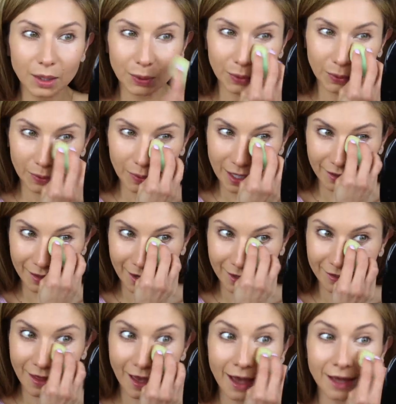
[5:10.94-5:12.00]
Ooh, I
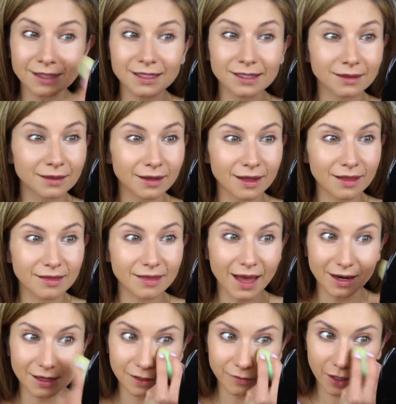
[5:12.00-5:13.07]
like that.
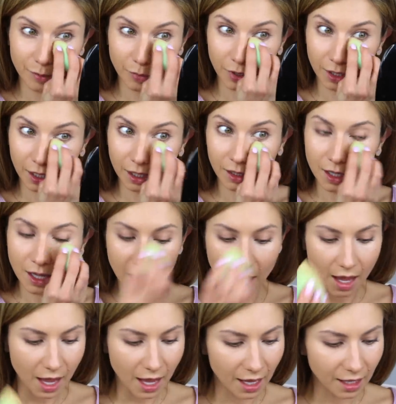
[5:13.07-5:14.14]
That is very pretty.
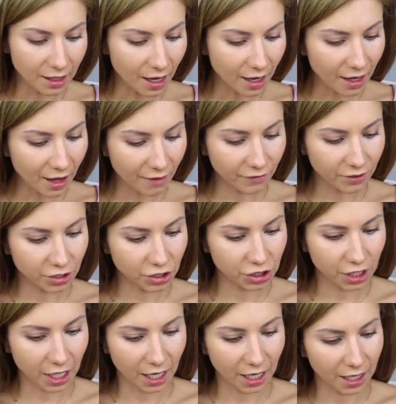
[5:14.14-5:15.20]
And I have the
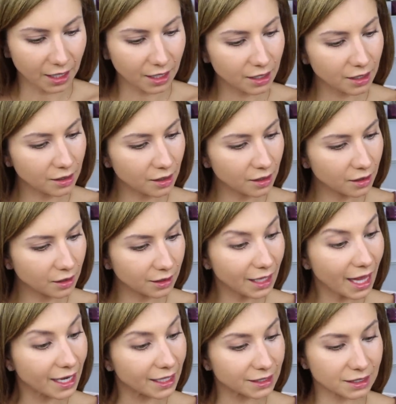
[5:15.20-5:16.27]
shade
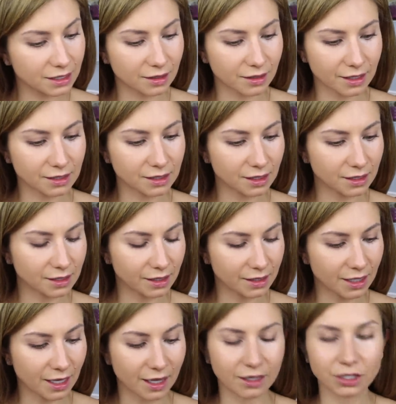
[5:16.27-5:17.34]
Light. That's the
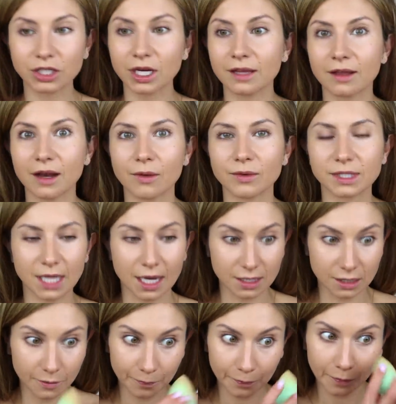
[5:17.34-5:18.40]
uh, shade that I was
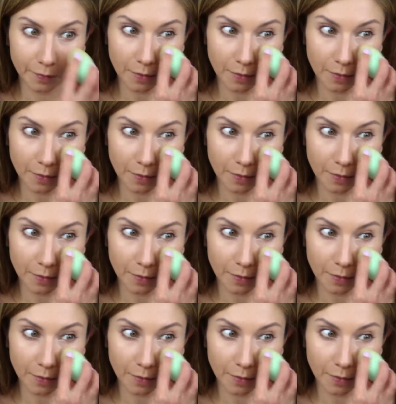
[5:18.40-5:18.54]
sent.